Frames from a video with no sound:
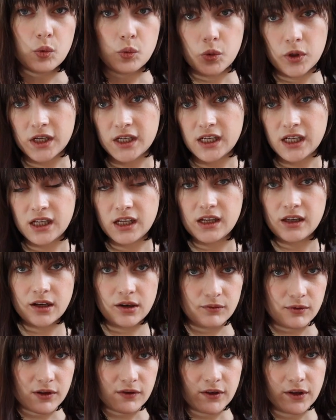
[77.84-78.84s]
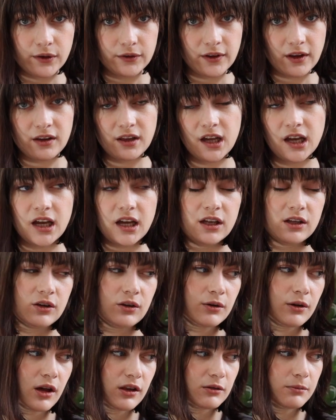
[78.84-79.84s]
reading reviews online
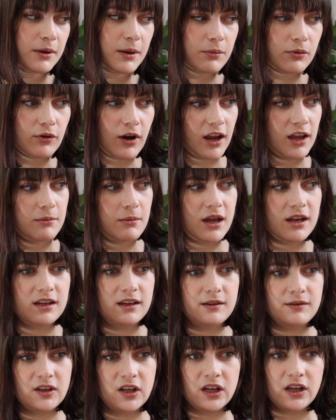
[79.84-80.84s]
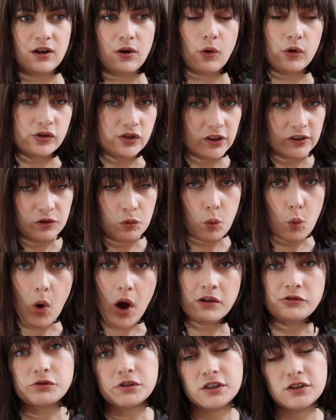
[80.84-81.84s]
or other people recommending me or just
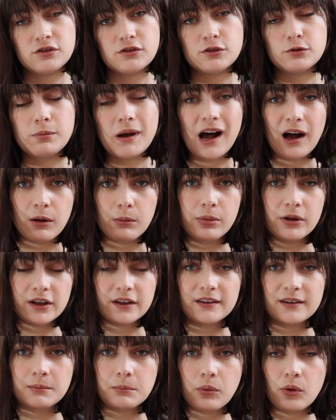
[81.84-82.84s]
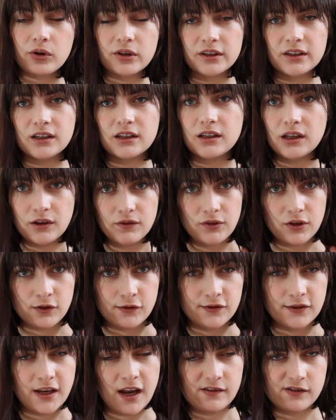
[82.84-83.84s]
wandering through Powell Books in Portland. If
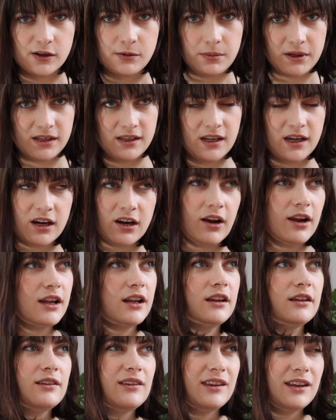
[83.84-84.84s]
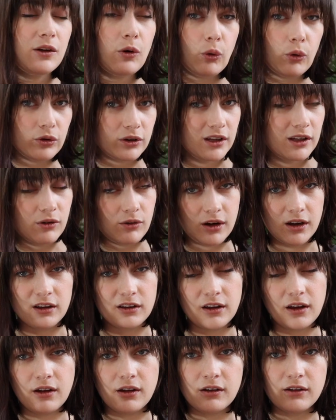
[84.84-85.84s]
you've never been there, it is the holy
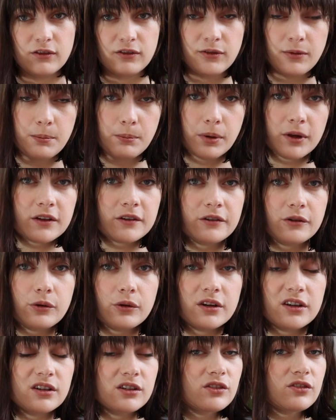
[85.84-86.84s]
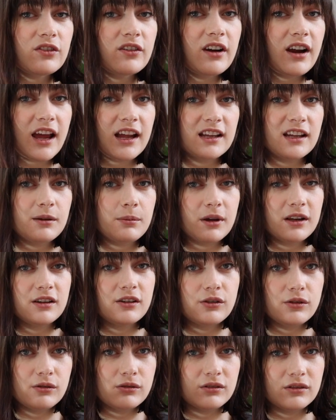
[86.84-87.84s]
grail of bookstores for
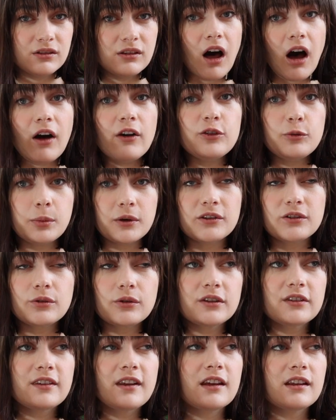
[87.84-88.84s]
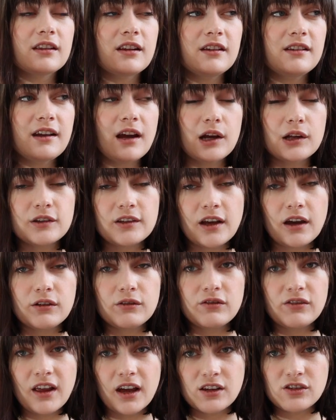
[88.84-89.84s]
anybody who loves bookstores. Like the
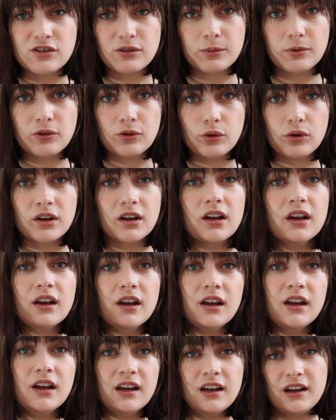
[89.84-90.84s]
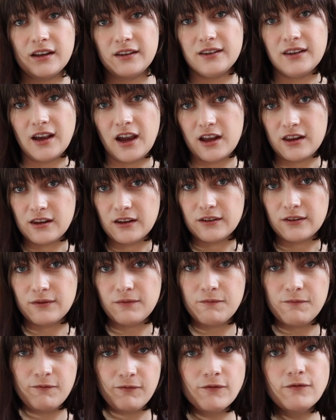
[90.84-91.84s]
downtown flagship store is like
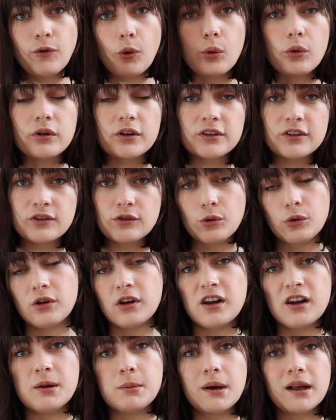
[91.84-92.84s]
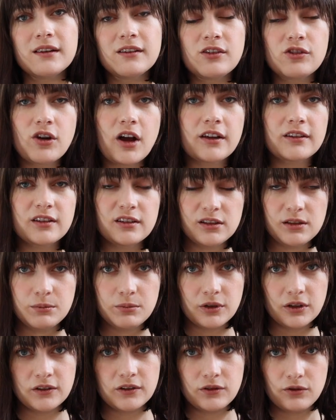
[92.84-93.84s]
this four-story monstrosity
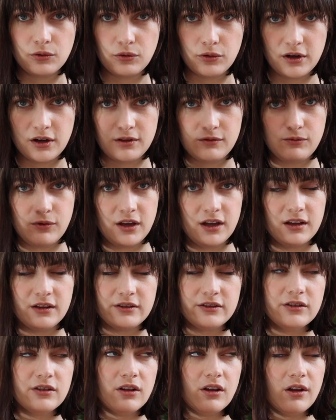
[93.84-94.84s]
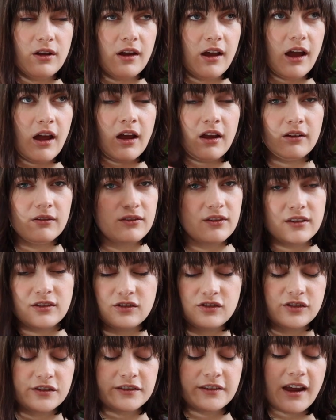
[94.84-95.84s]
bookstore with uh,
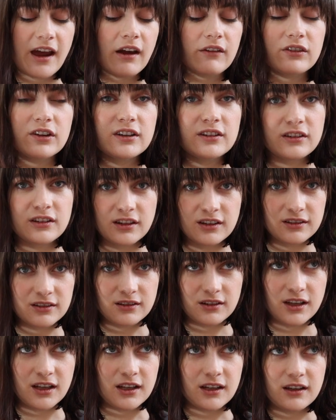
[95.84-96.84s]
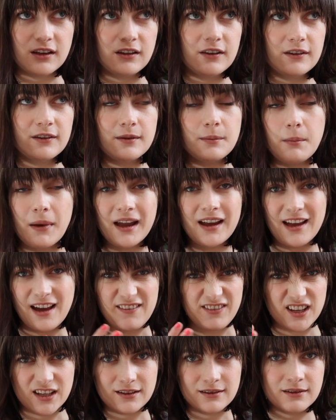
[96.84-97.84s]
just everything. It is my
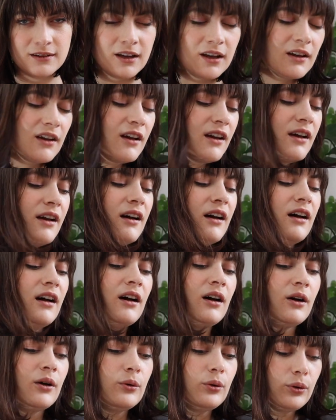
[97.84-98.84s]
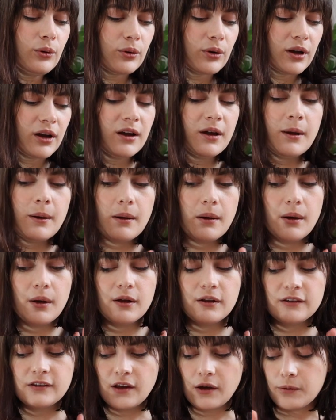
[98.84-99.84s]
heaven. Whew.
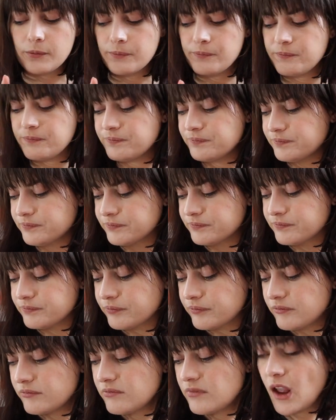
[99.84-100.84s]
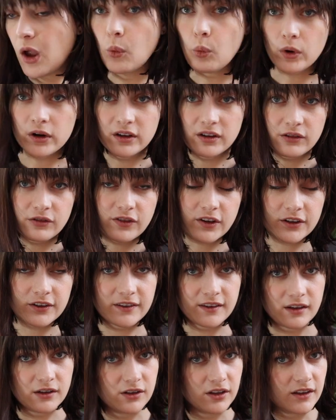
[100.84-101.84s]
So one of the
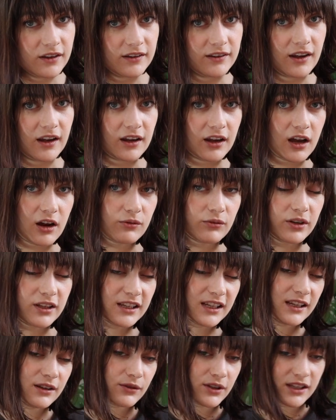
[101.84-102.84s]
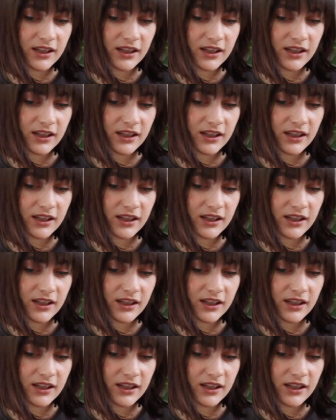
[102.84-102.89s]
first series that I got really,